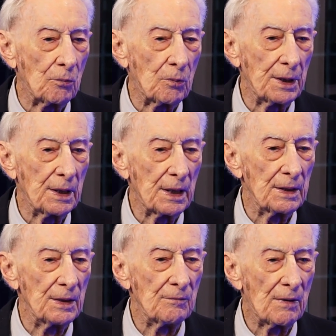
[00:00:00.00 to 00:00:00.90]
we had
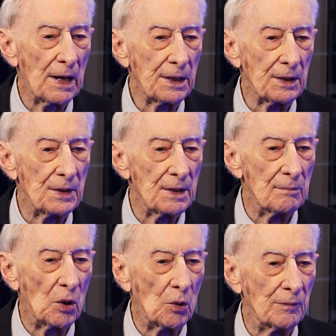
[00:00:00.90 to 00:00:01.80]
invited
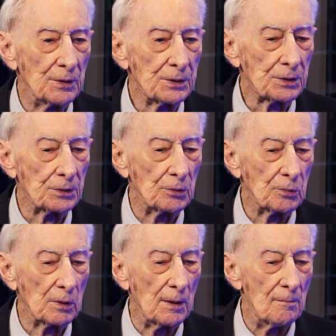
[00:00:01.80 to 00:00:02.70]
them over
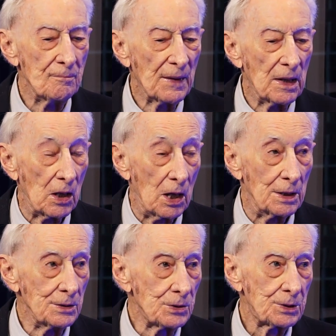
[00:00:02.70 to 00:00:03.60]
to
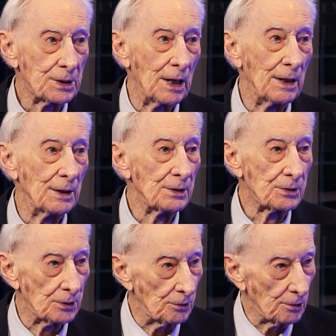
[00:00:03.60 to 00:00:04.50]
lunch and
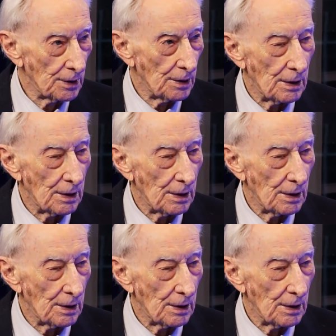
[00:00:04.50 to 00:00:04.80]
to